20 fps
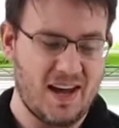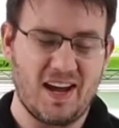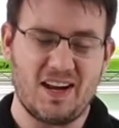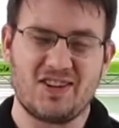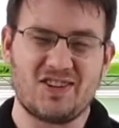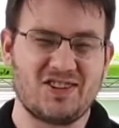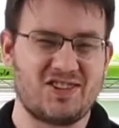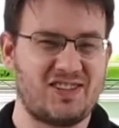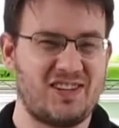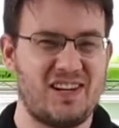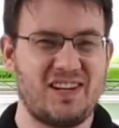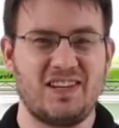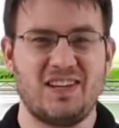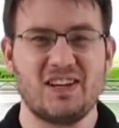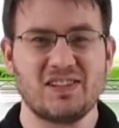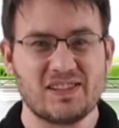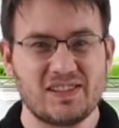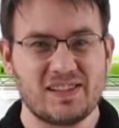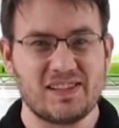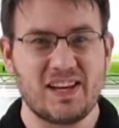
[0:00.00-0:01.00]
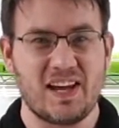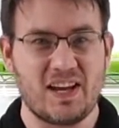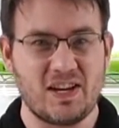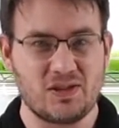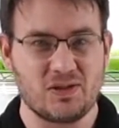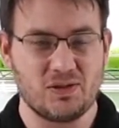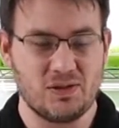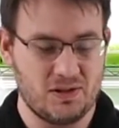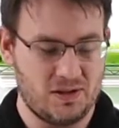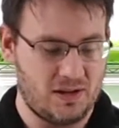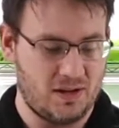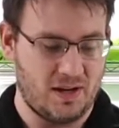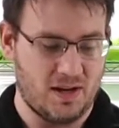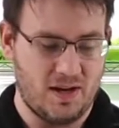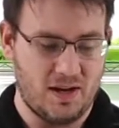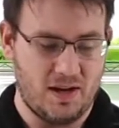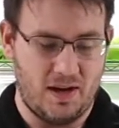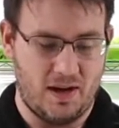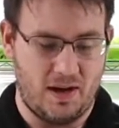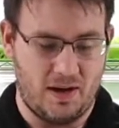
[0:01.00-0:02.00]
It doesn't taste good.
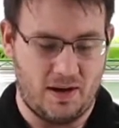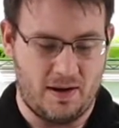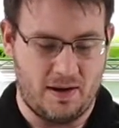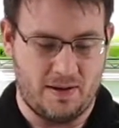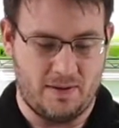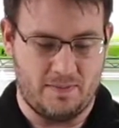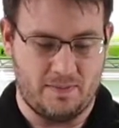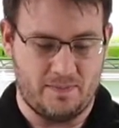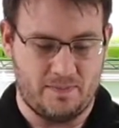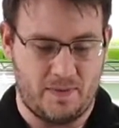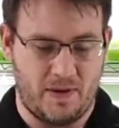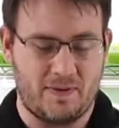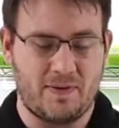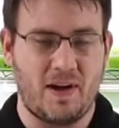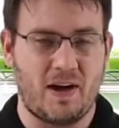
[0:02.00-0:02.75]
I've